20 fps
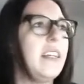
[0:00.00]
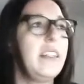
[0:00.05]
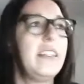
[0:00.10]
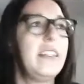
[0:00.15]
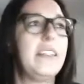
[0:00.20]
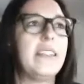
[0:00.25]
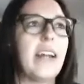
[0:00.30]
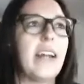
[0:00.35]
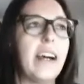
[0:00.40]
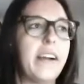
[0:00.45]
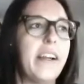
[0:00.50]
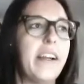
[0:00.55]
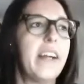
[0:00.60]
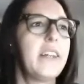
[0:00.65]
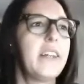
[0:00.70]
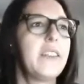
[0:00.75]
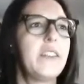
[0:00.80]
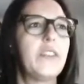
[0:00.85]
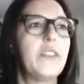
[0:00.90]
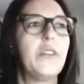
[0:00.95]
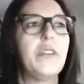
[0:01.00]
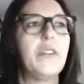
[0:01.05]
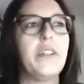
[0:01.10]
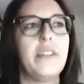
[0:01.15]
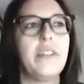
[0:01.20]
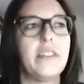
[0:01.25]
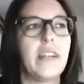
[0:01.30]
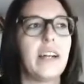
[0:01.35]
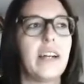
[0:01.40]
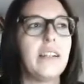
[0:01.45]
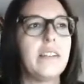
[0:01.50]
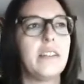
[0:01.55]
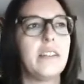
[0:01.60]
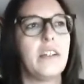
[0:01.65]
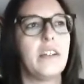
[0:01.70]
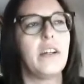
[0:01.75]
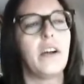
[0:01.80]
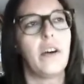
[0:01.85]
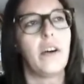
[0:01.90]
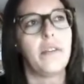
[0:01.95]
area. So the results
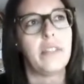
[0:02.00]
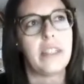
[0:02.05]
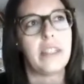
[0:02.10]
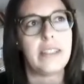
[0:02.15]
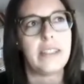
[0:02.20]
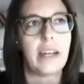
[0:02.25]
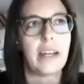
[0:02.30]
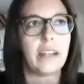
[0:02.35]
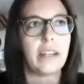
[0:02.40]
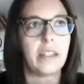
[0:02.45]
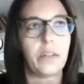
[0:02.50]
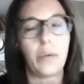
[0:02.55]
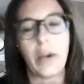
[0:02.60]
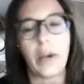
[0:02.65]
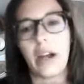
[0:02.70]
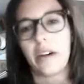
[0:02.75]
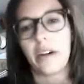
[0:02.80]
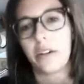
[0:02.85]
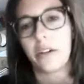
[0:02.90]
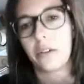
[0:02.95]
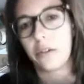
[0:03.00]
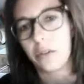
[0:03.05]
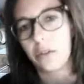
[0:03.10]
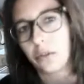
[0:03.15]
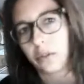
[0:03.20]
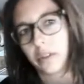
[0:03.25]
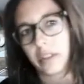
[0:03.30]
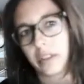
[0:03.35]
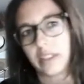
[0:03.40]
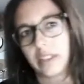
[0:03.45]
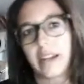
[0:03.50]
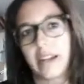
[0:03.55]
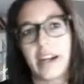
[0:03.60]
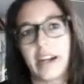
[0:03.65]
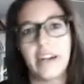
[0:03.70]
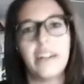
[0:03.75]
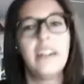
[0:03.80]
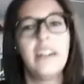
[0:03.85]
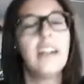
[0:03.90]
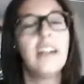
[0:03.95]
of the study we are conducting
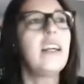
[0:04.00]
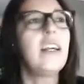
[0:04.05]
there